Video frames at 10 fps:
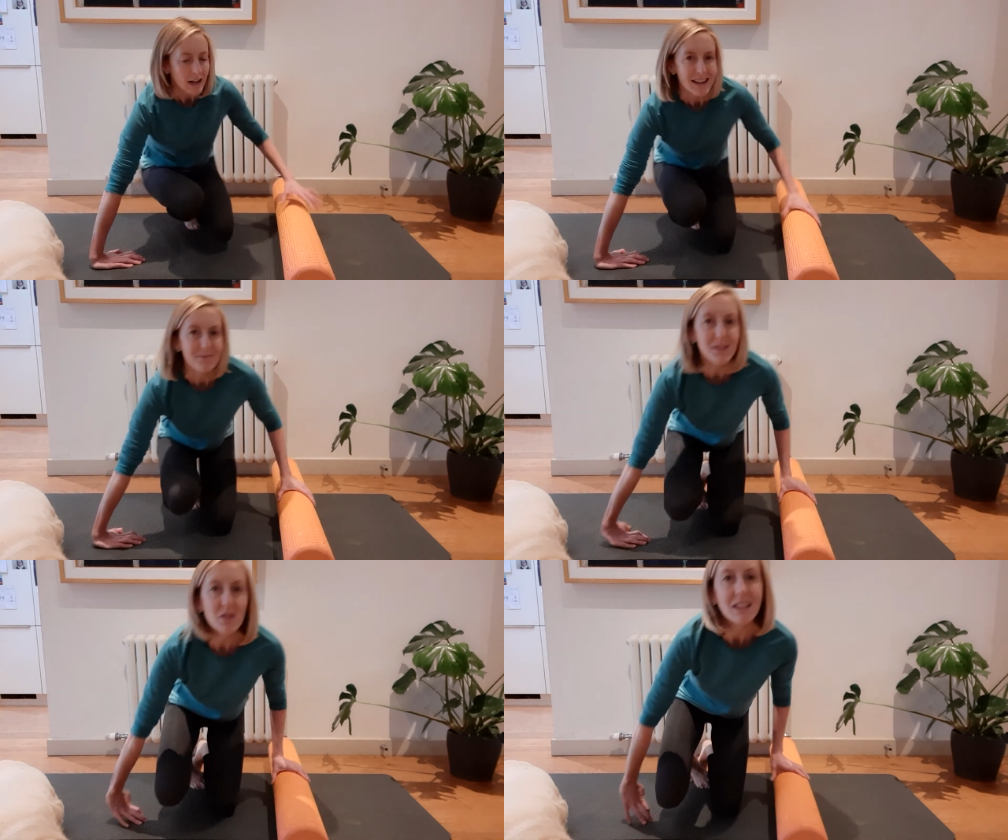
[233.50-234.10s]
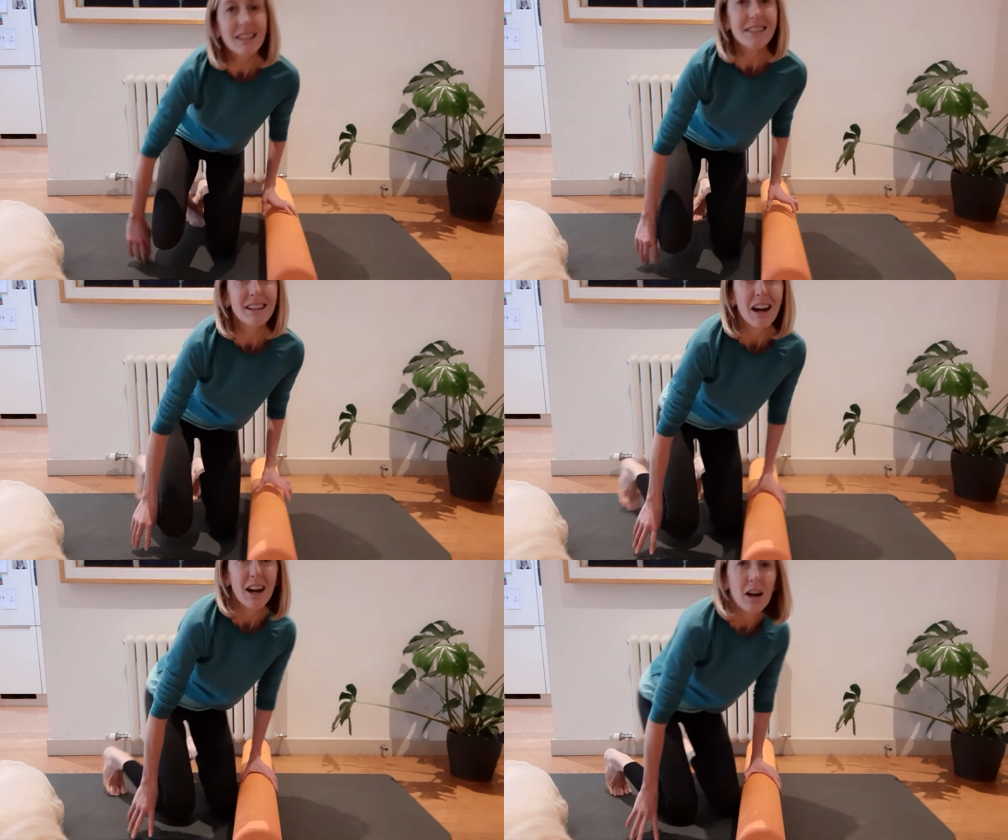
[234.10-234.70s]
hamstrings
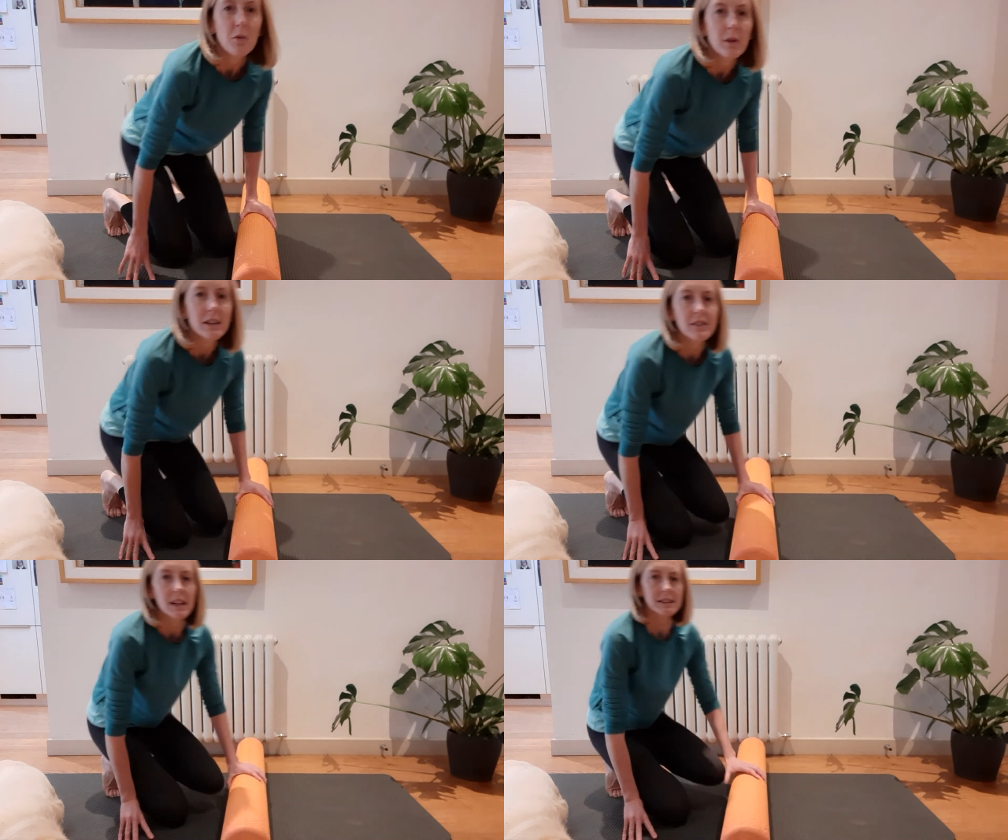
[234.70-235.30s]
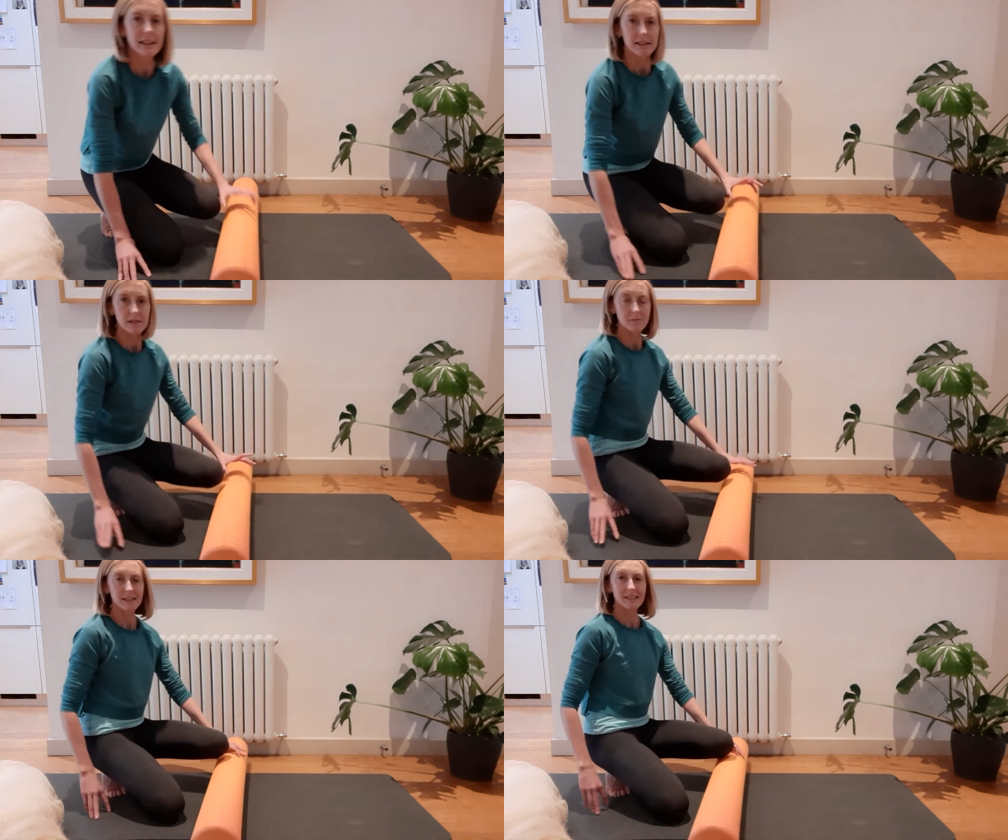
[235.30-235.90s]
are one of those sets
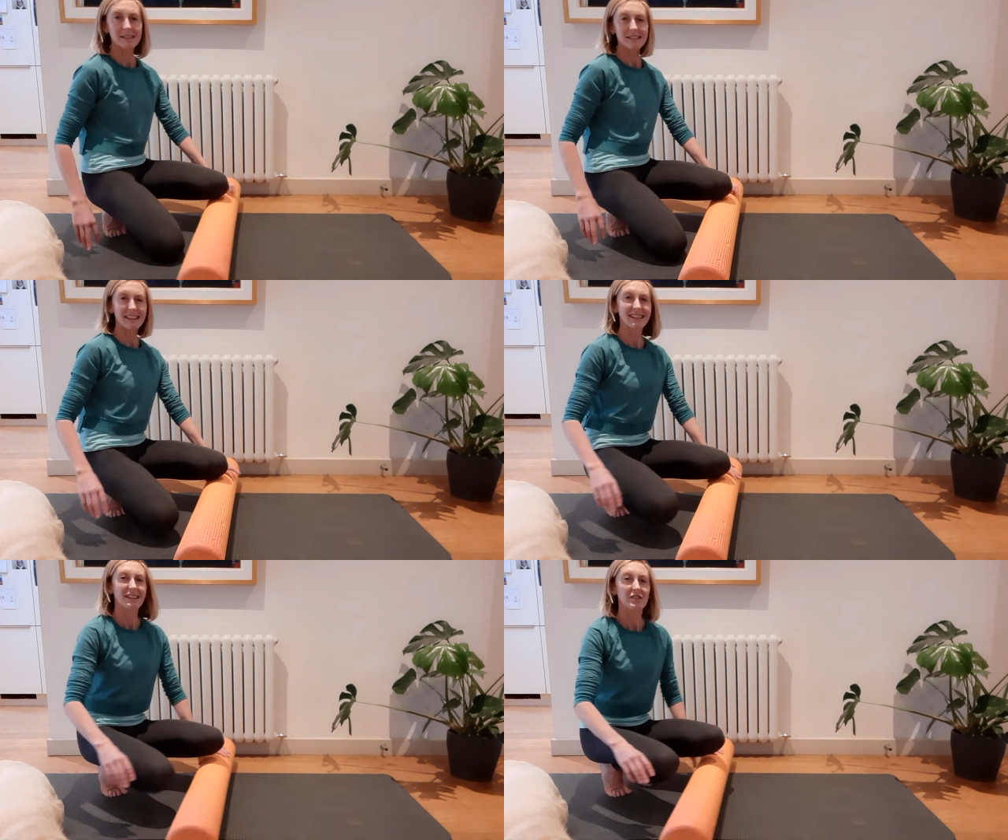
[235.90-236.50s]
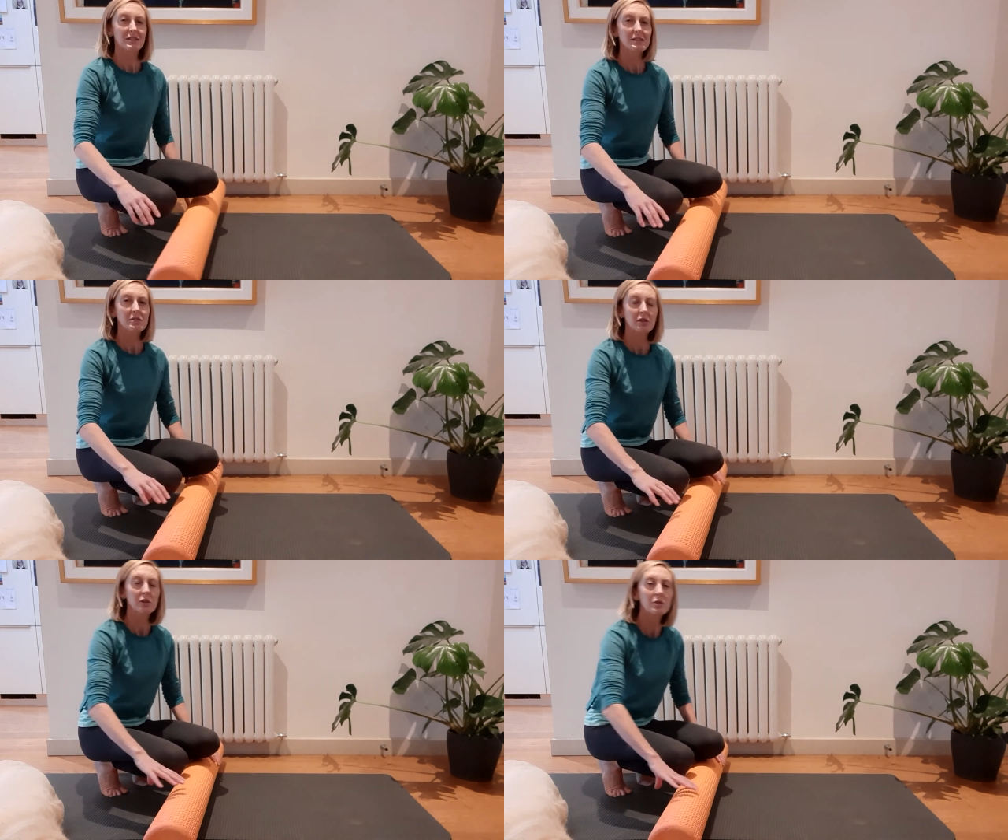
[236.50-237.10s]
of muscles that they're
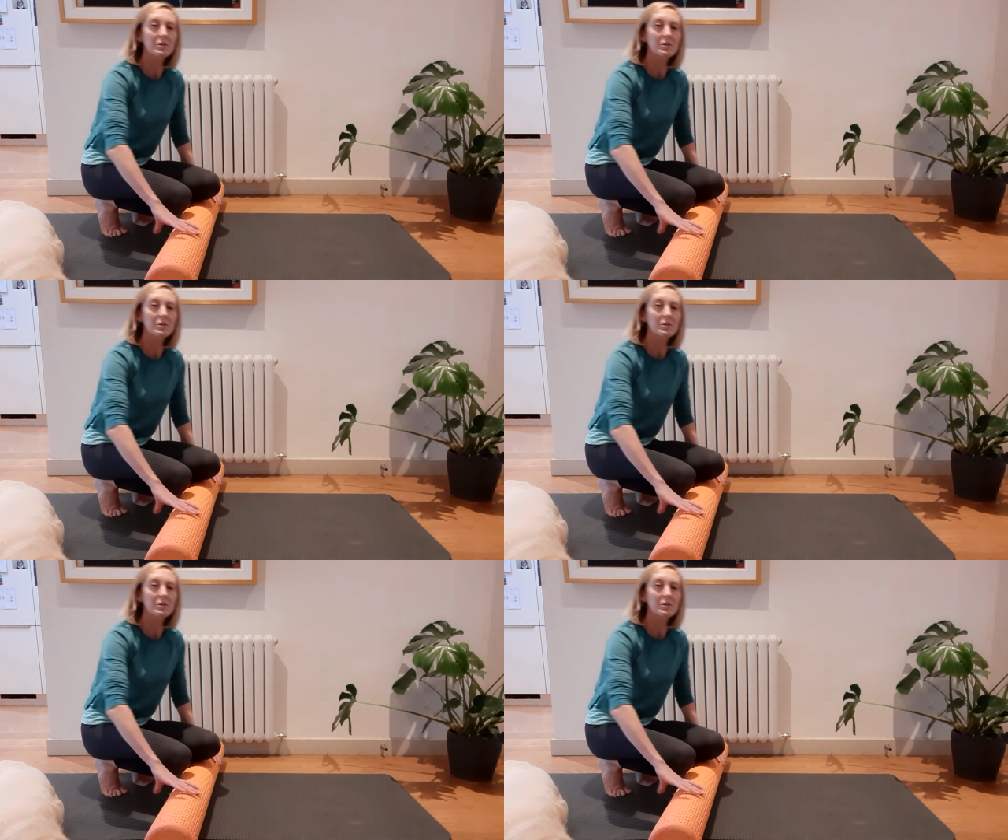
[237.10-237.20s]
just too